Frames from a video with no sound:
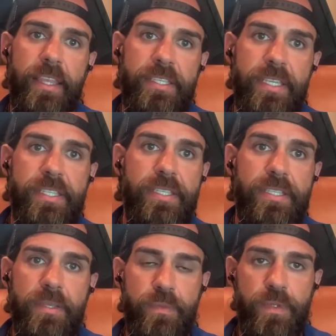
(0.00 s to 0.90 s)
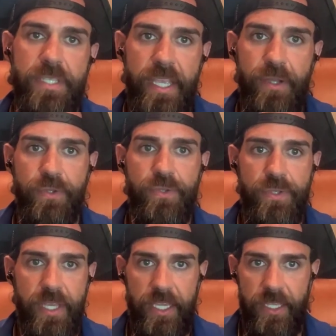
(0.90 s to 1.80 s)
this isn't some sales
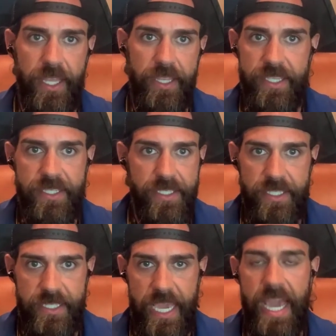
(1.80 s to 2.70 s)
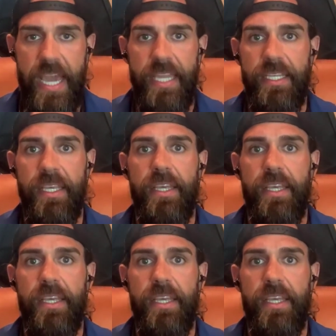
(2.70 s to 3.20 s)
thing. Like, this isn't that.